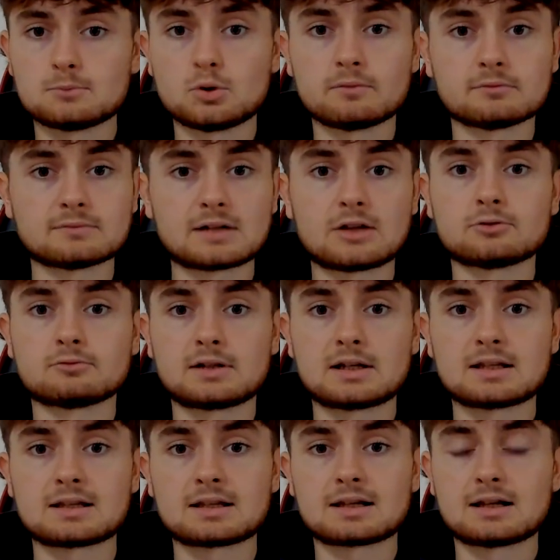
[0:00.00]
around the
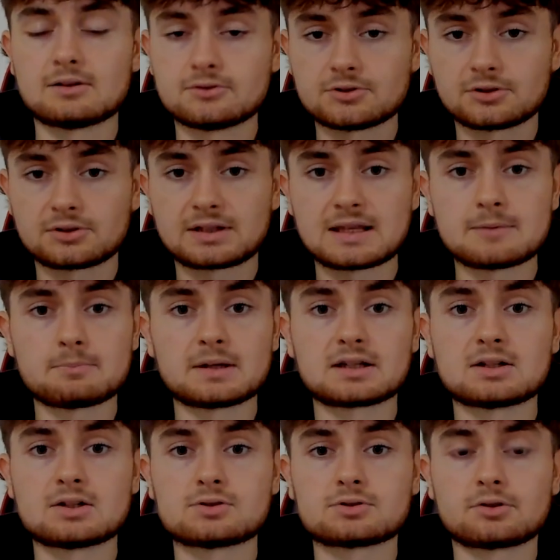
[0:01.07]
ring and just keep
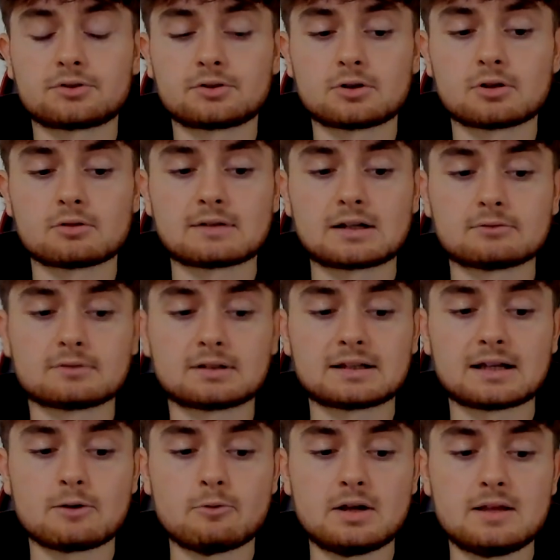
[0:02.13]
picking his shots and going around the ring
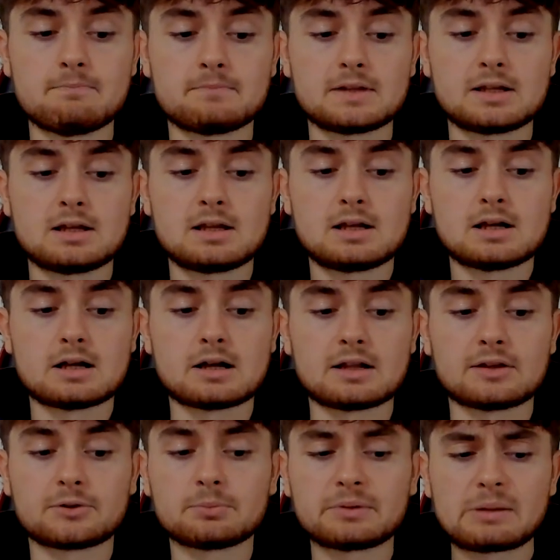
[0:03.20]
that way.
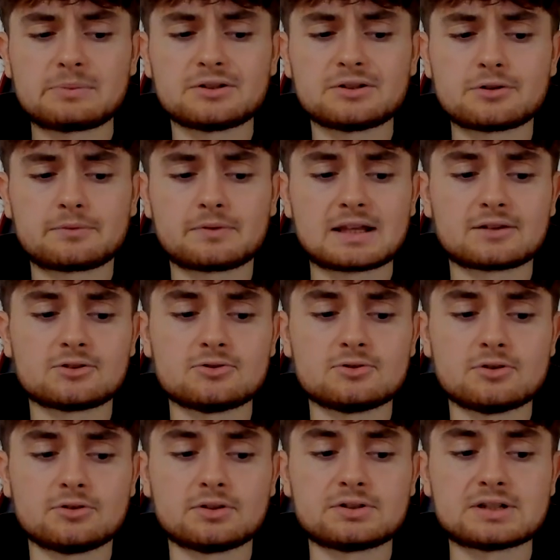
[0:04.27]
And sometimes he does forget to
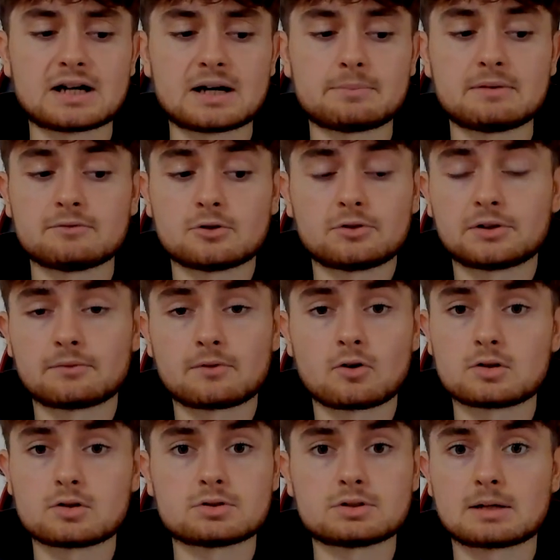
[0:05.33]
use his jab, even though it's a
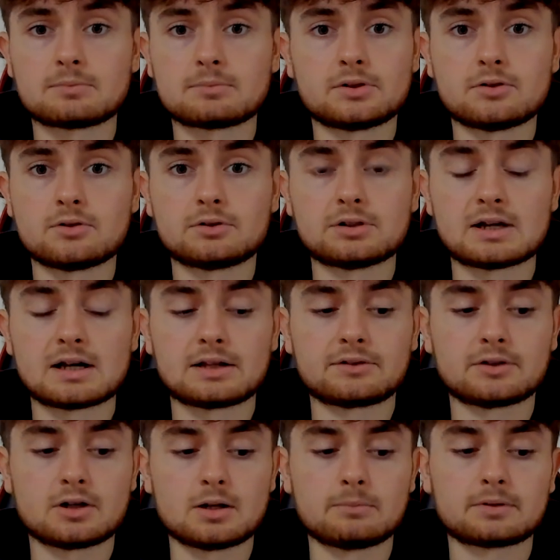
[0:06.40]
very good jab, he's using it at
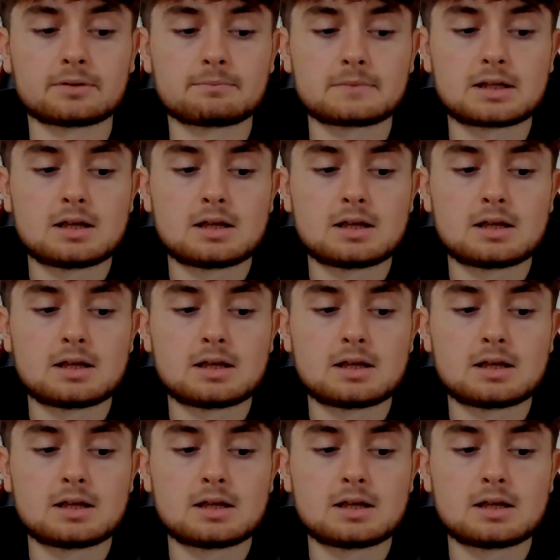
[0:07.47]
times.